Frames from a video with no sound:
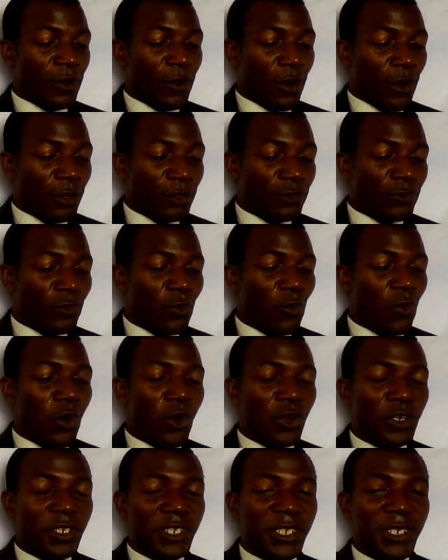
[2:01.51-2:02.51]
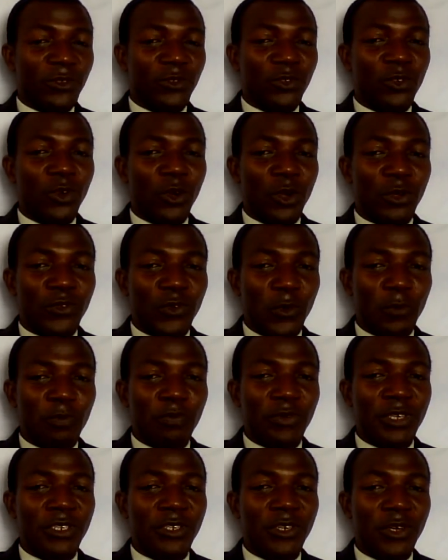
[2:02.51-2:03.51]
God's word is God's
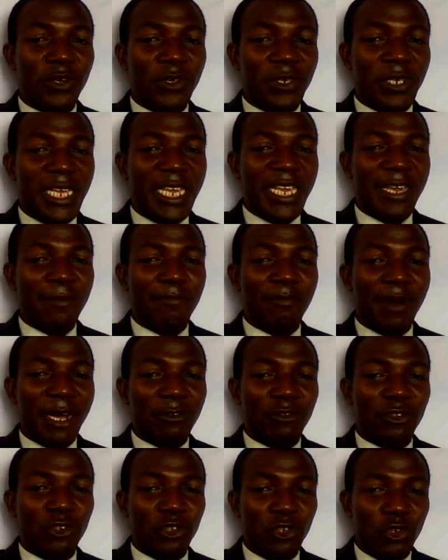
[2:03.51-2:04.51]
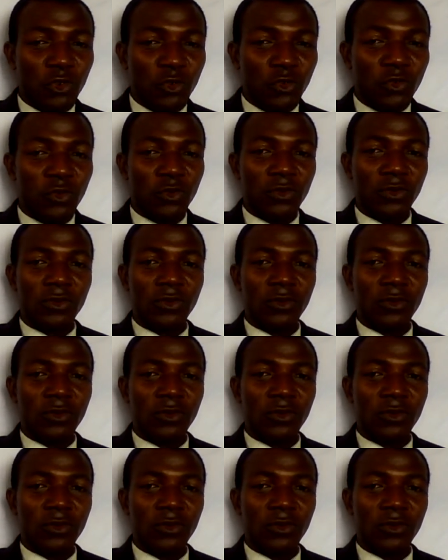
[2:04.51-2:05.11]
opinion about you.